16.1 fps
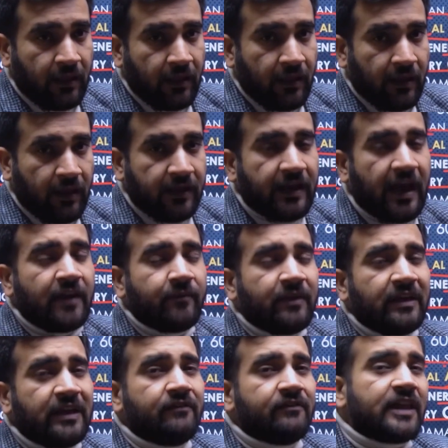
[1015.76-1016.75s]
Iran
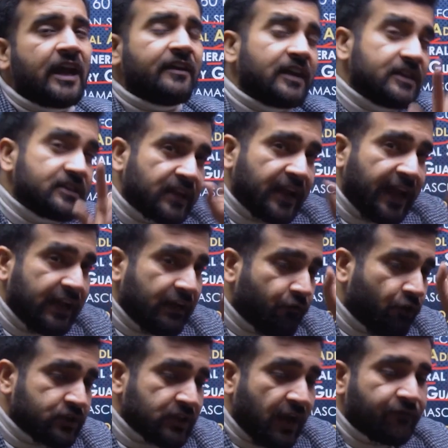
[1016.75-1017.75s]
believed that Israel
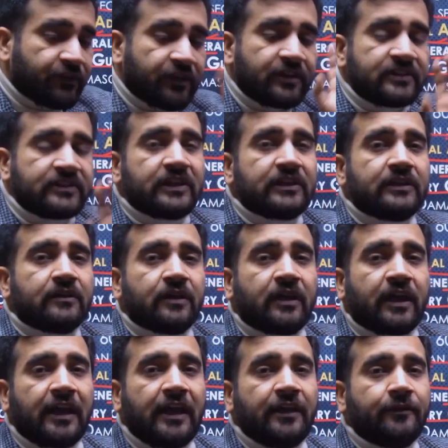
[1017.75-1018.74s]
was after this
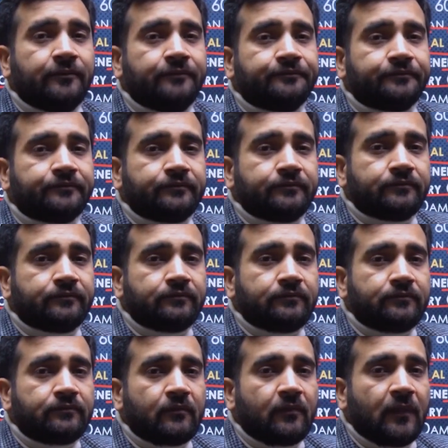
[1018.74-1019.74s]
killing.
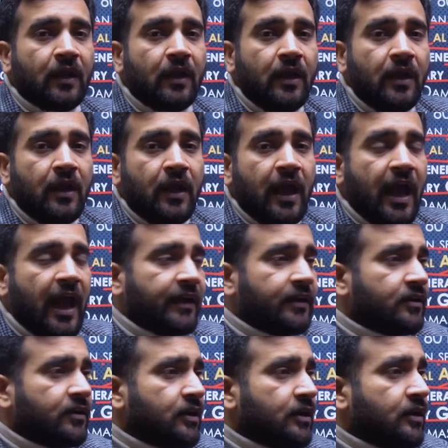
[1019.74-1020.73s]
And,